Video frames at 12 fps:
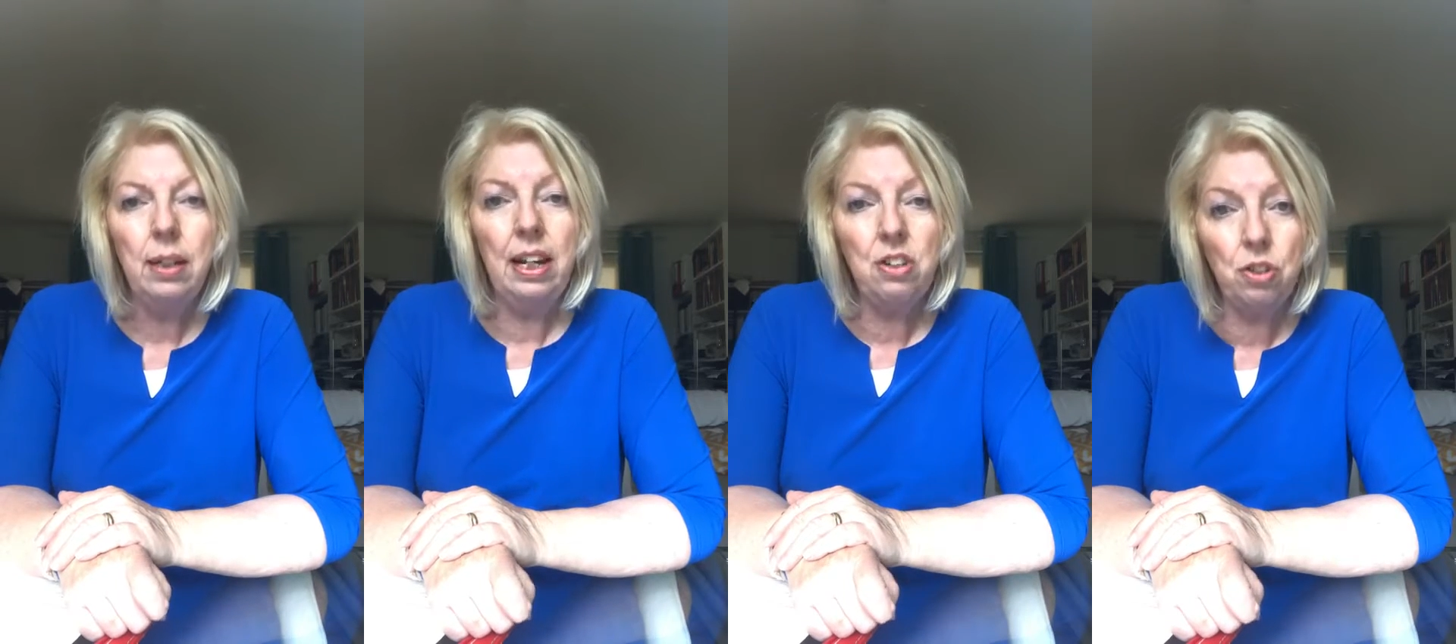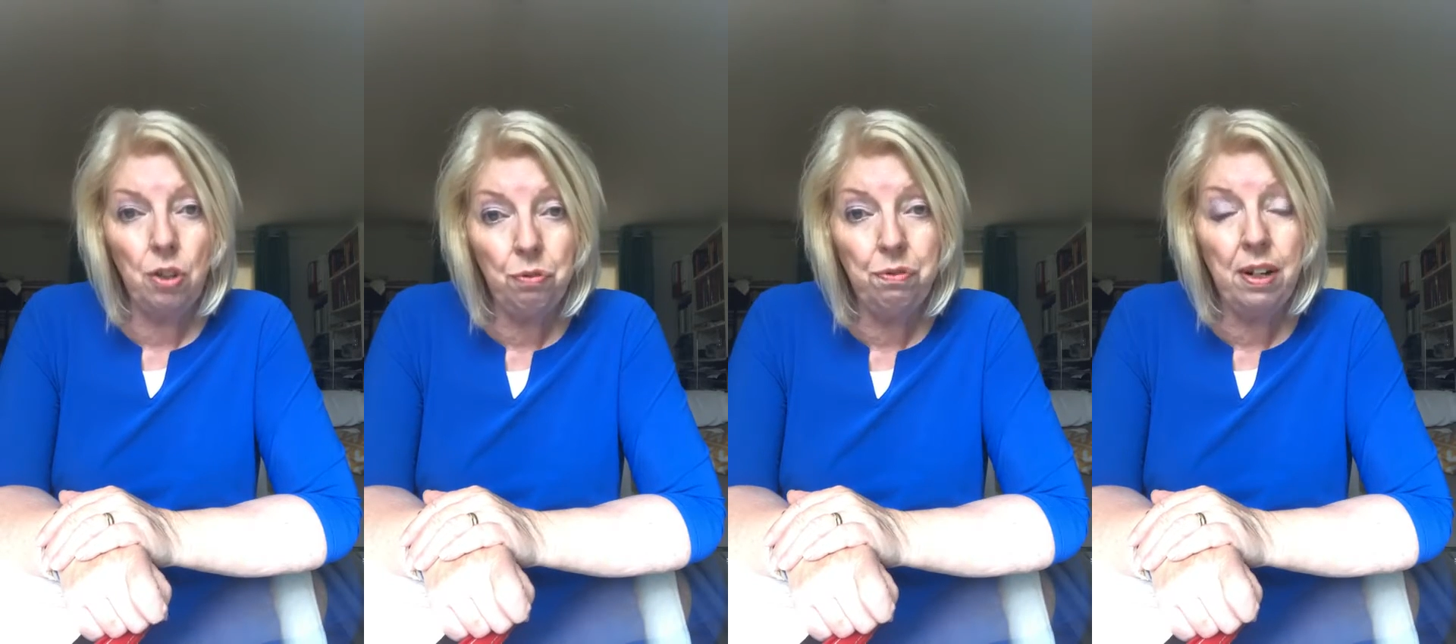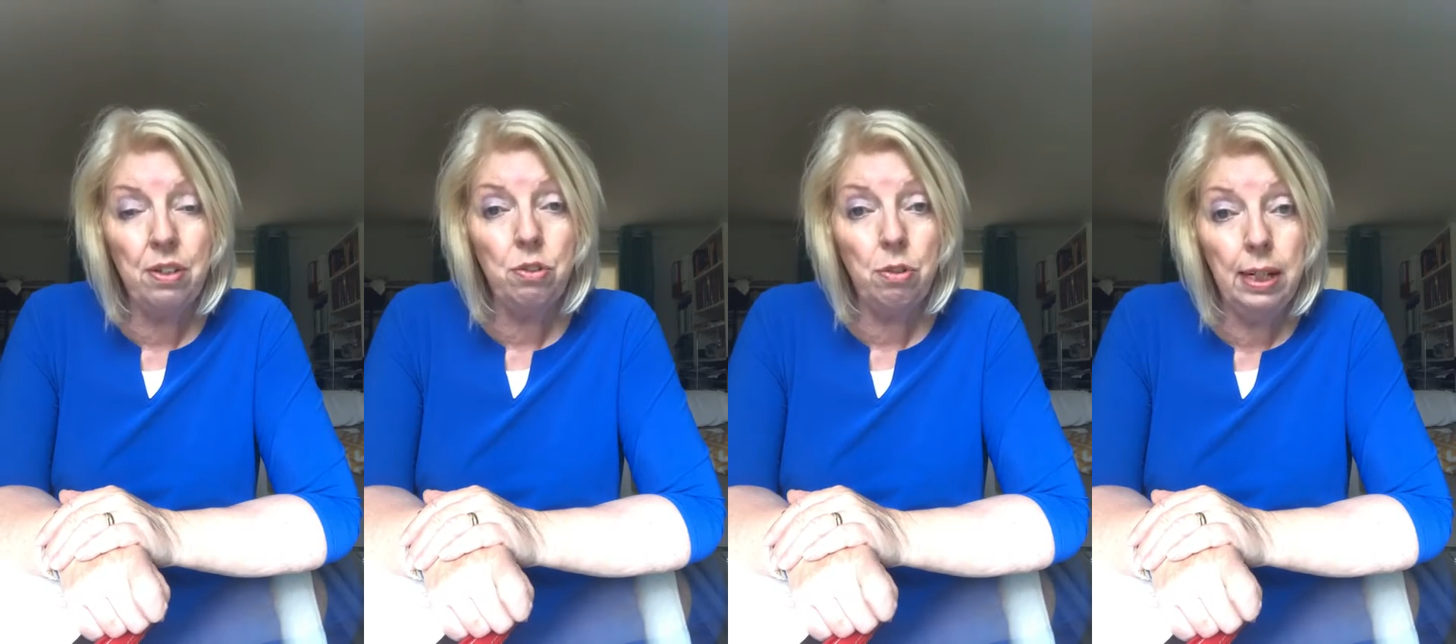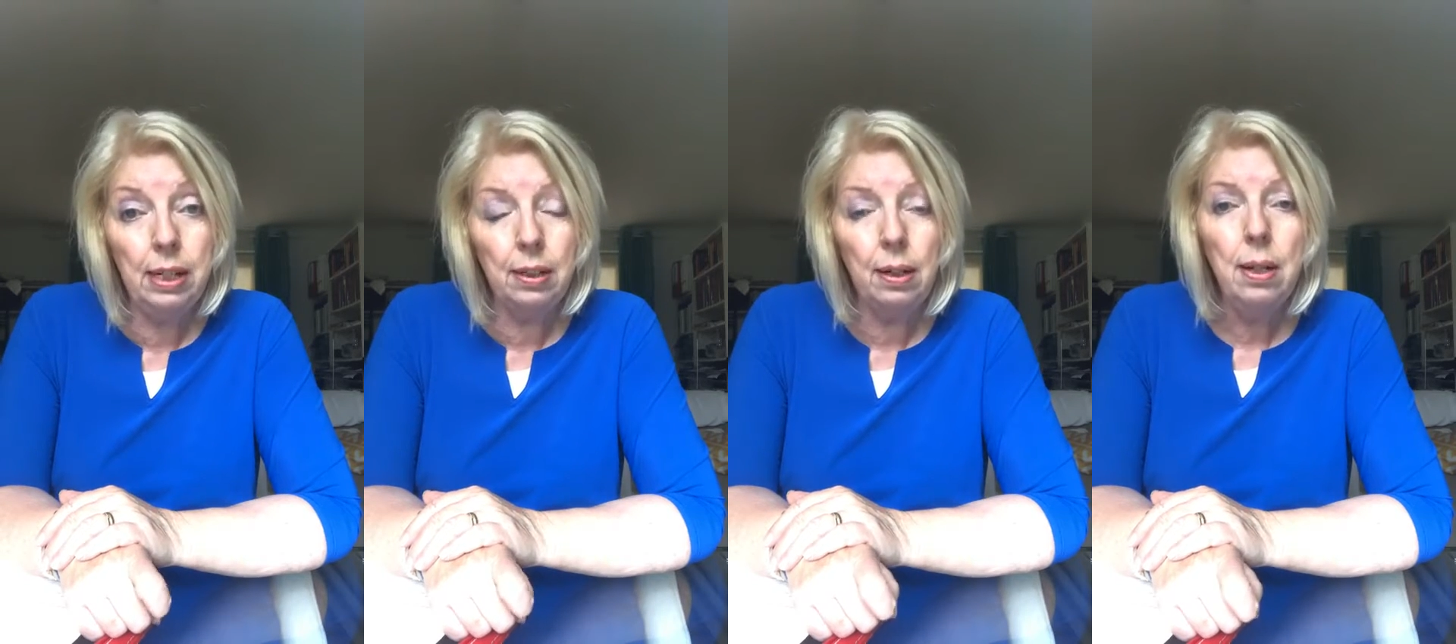It's not fun to
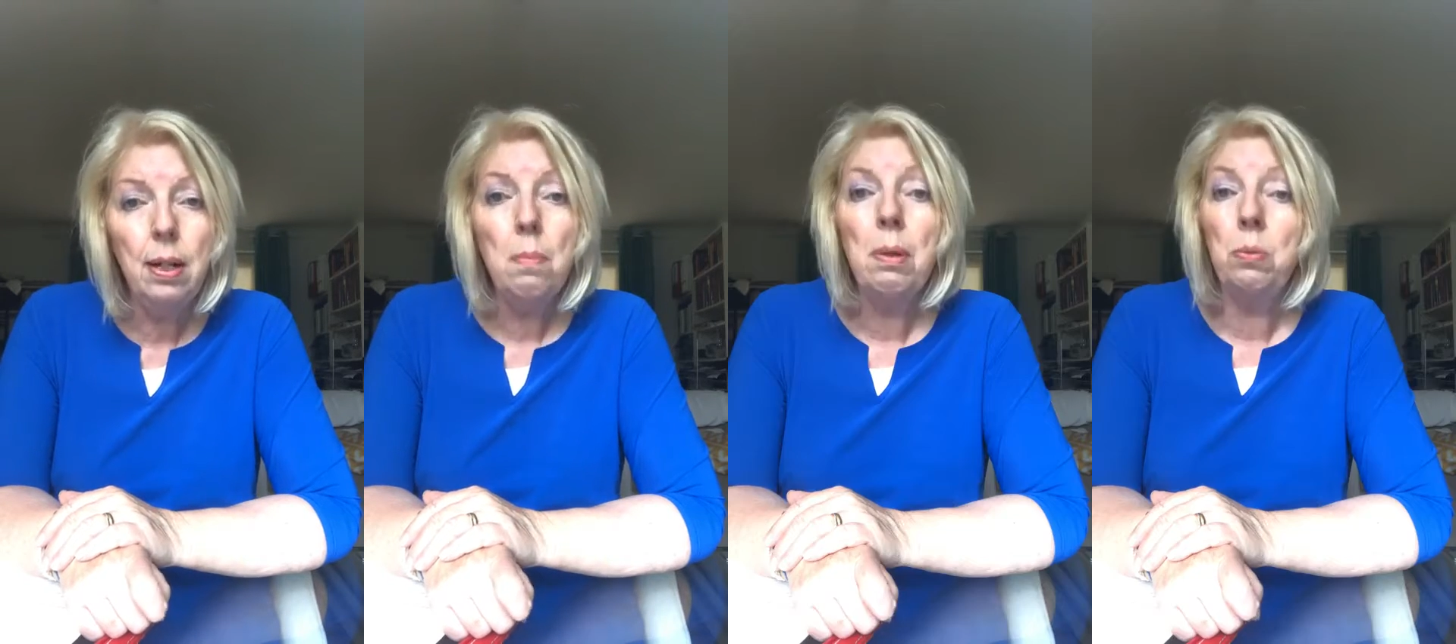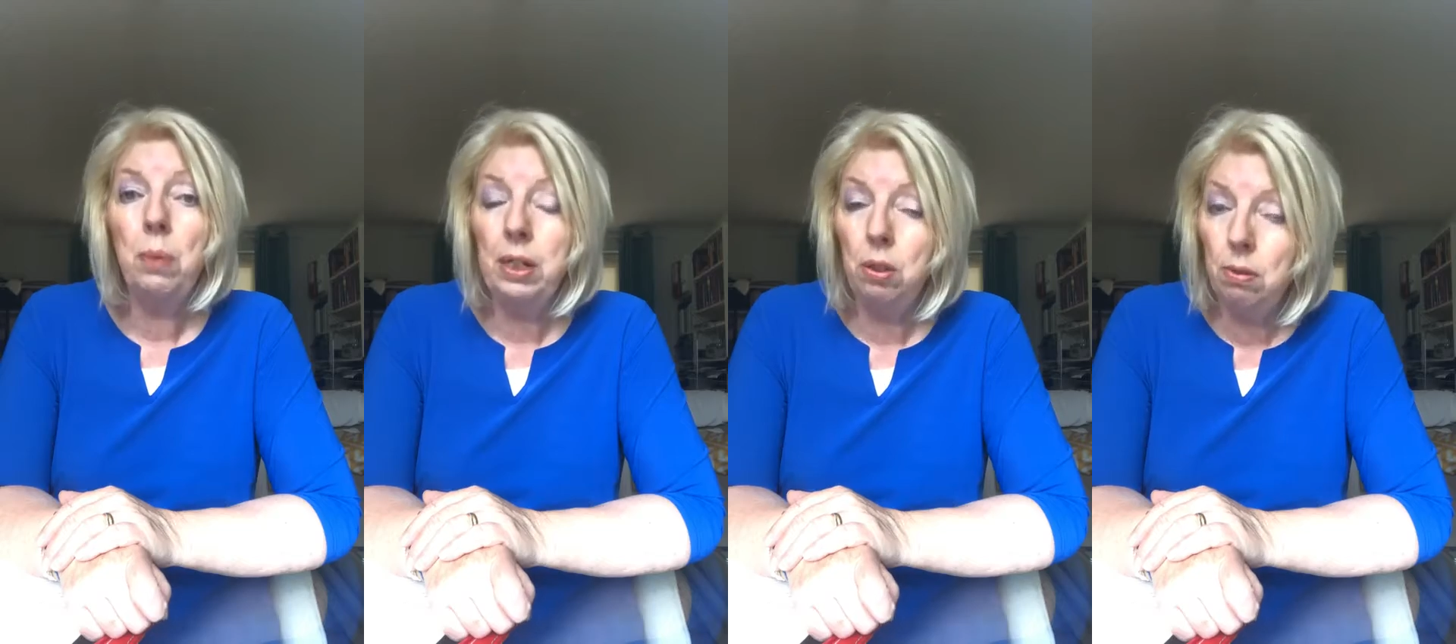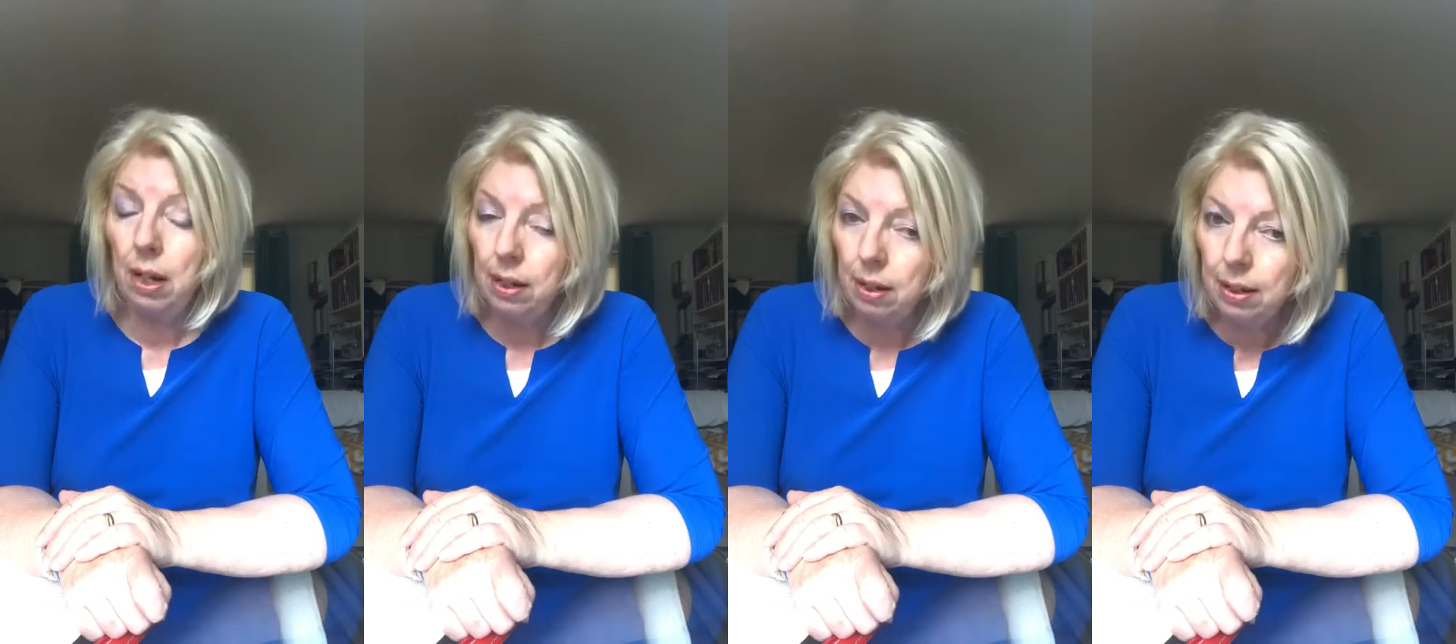hear. But when you are